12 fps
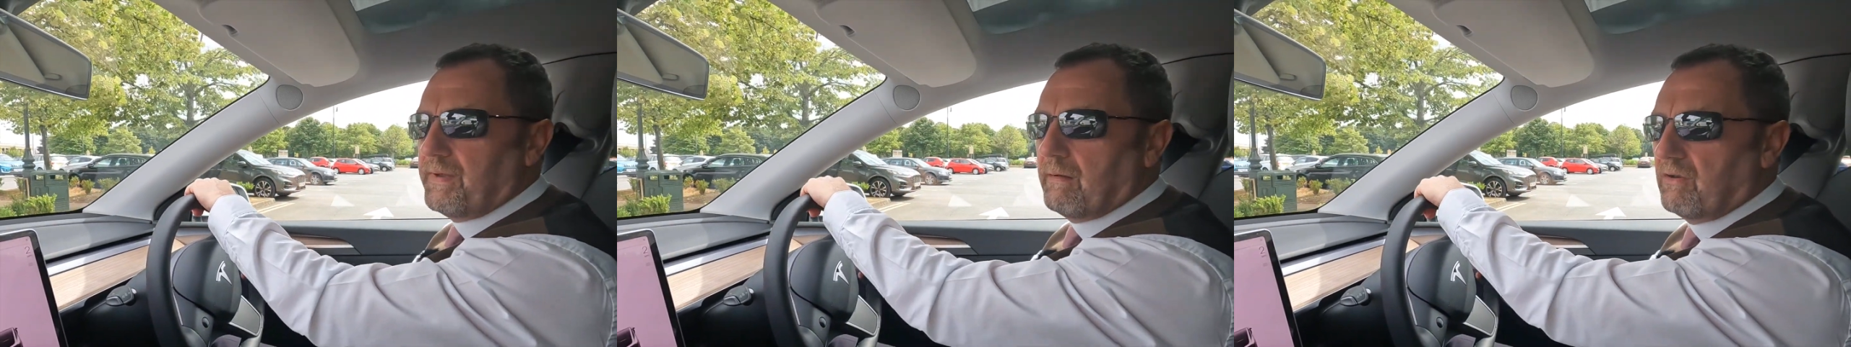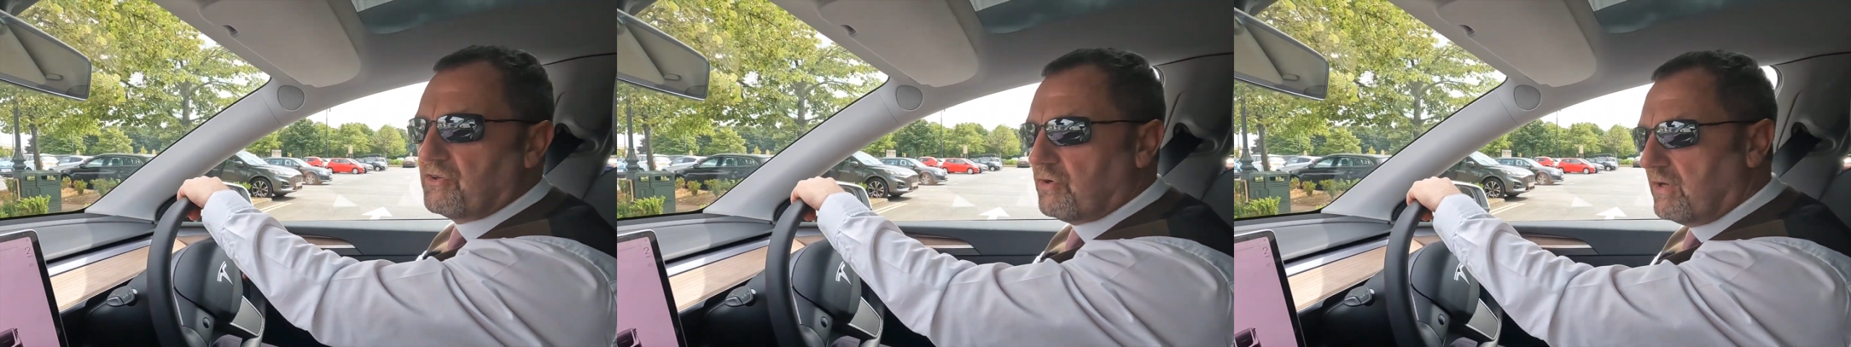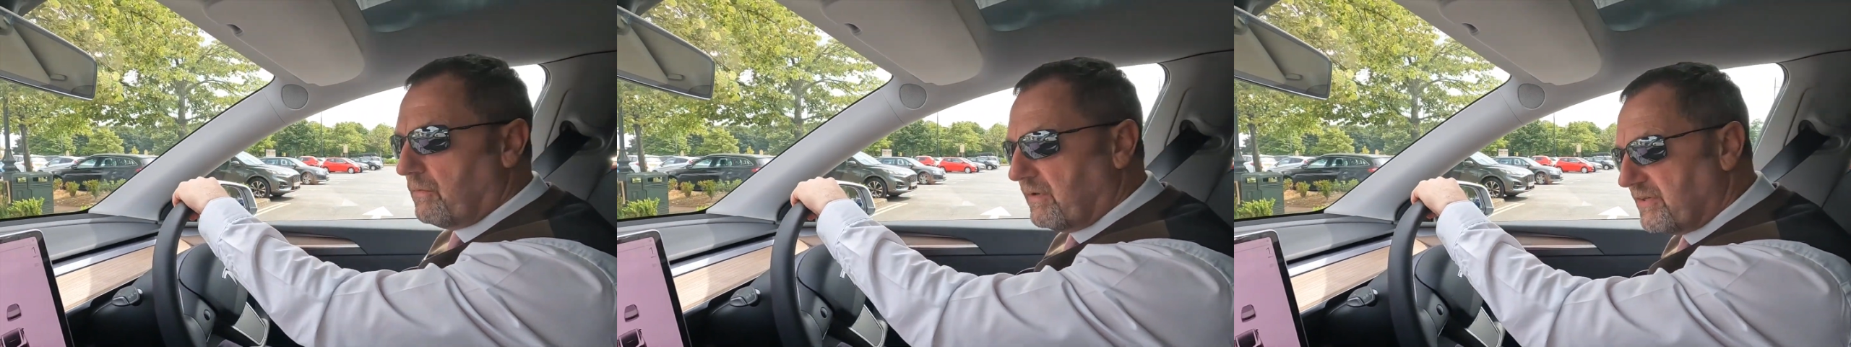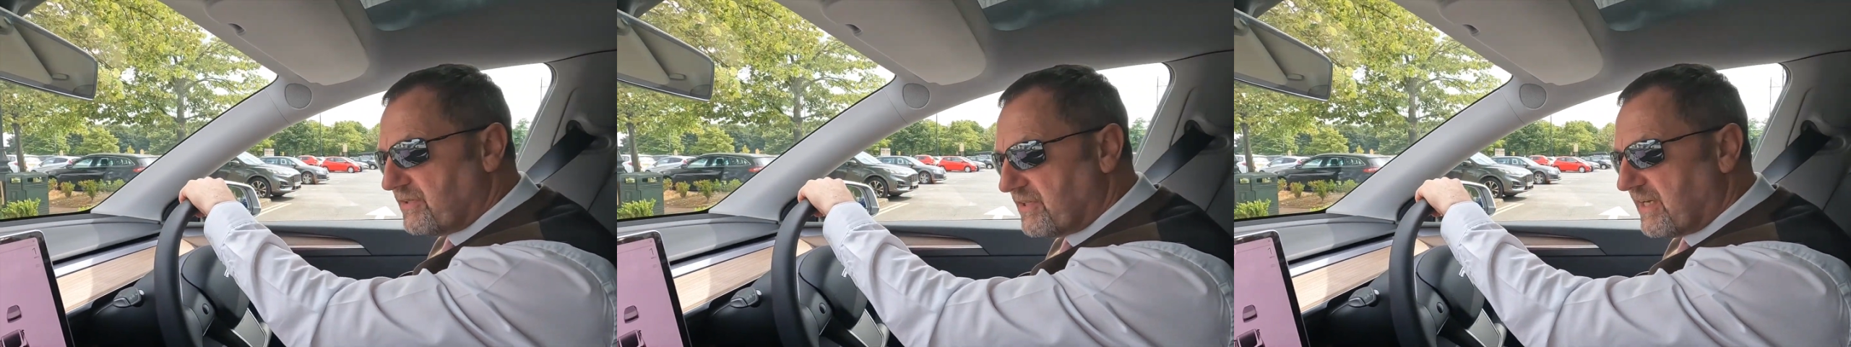be able to show you what
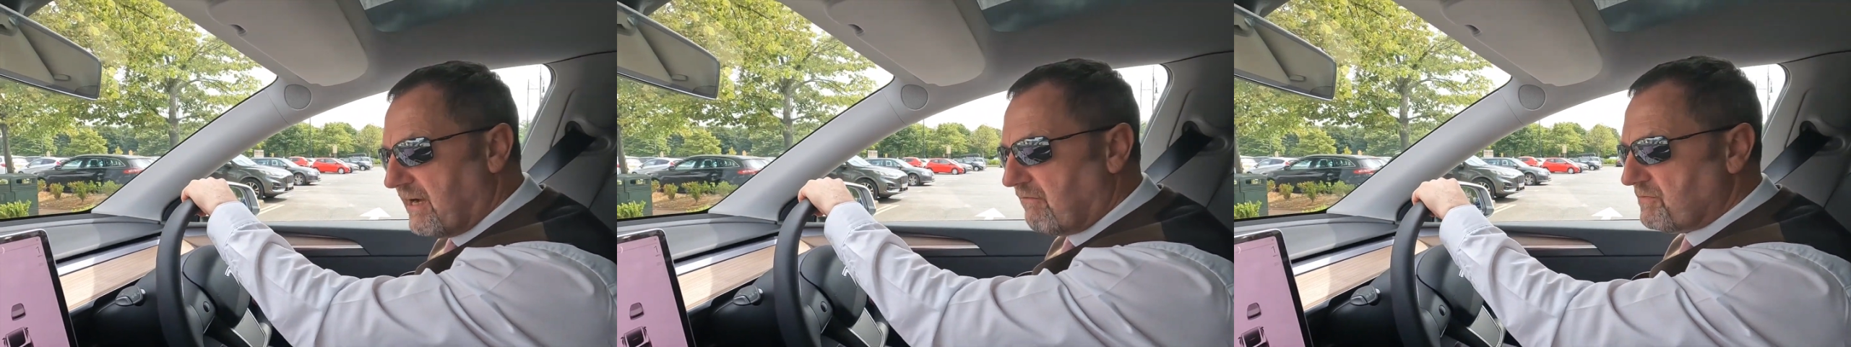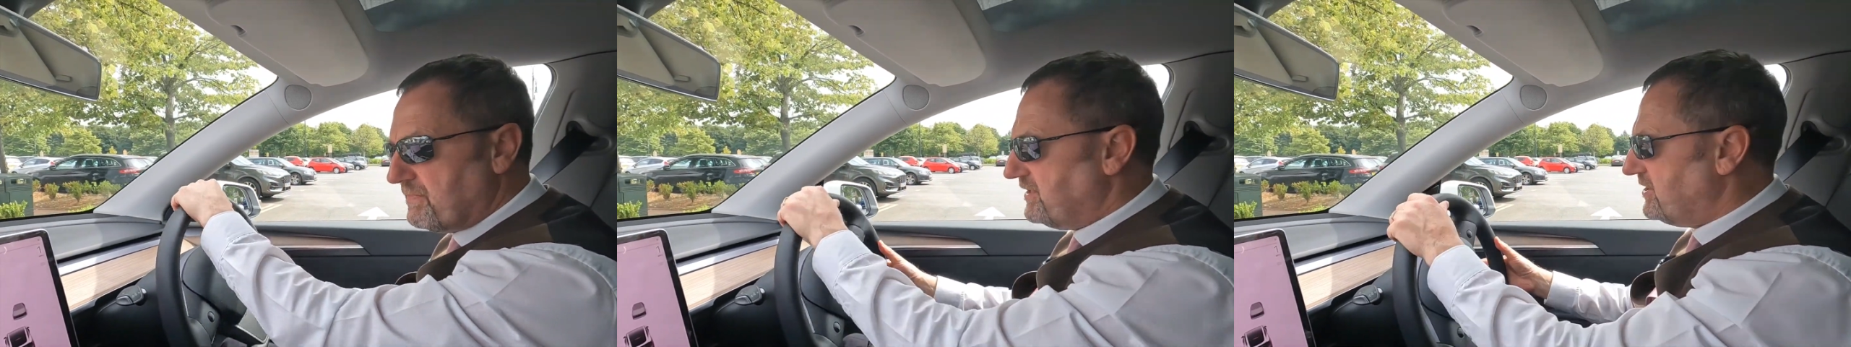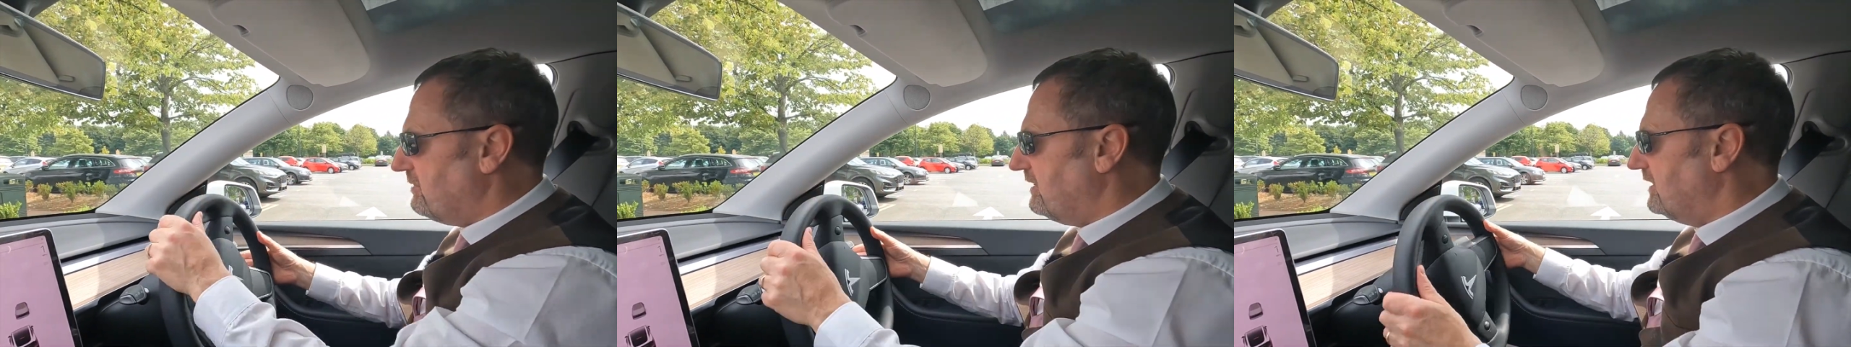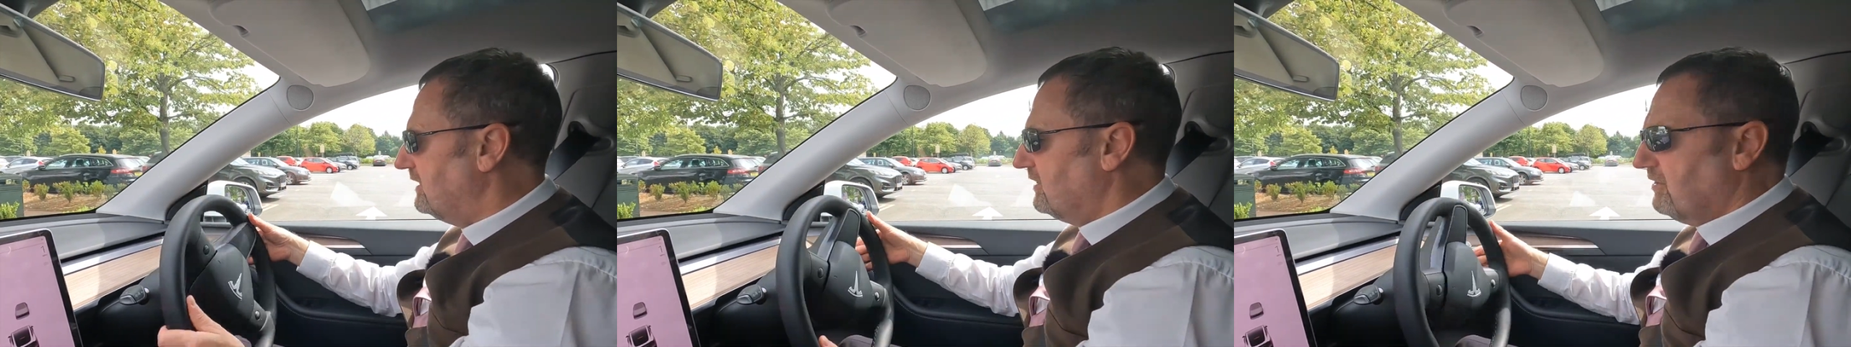this car has been
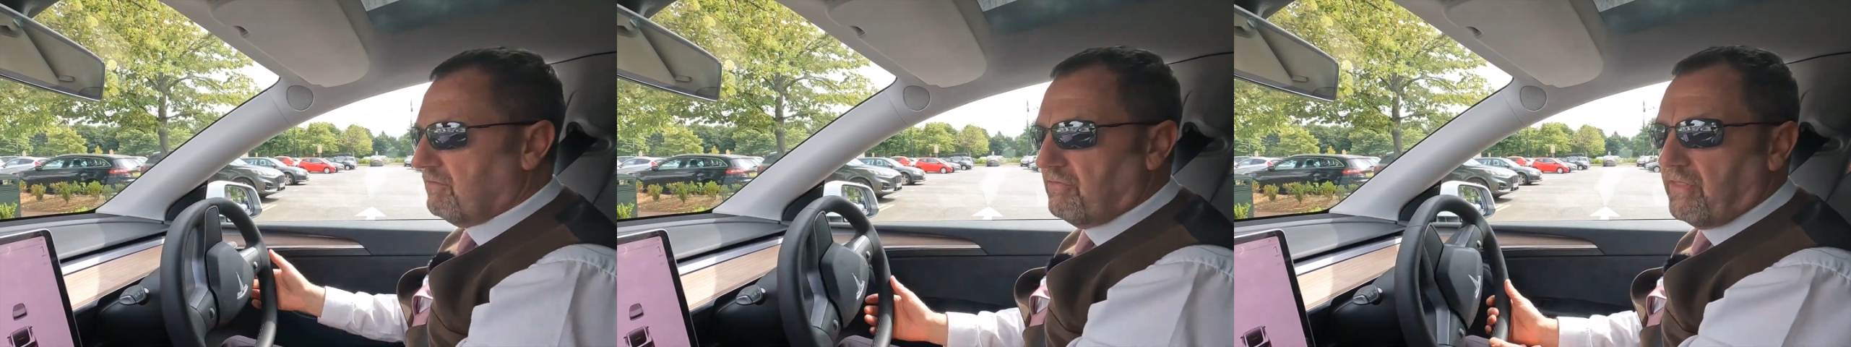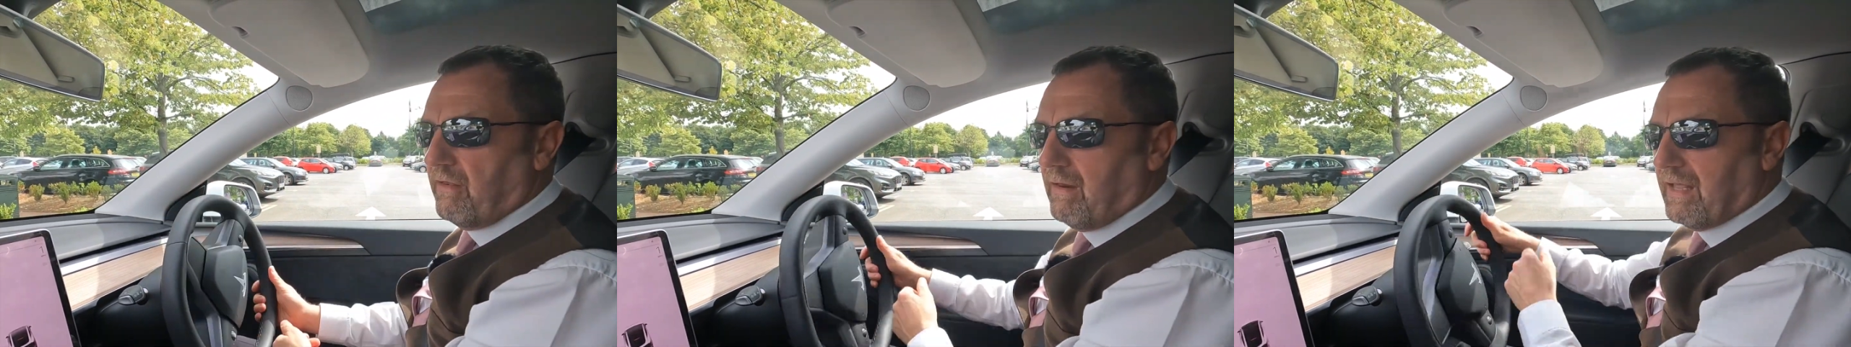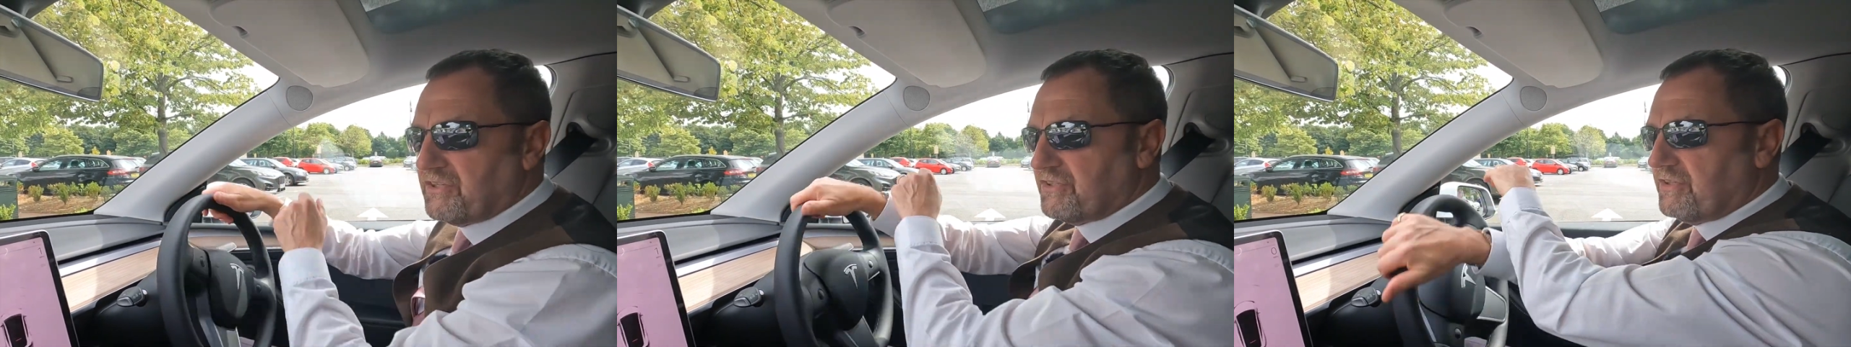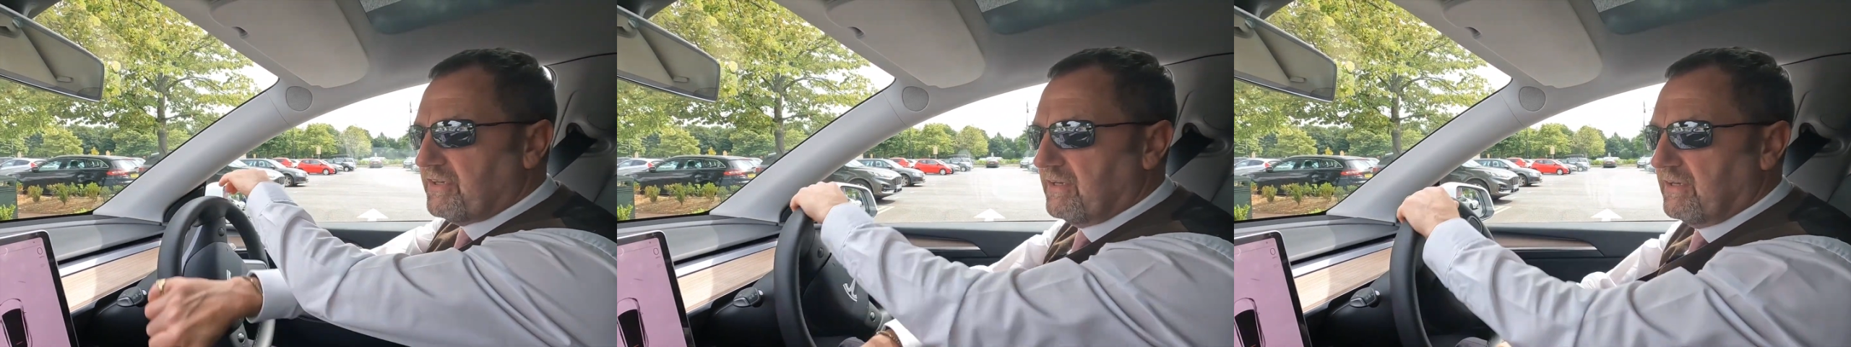doing for the last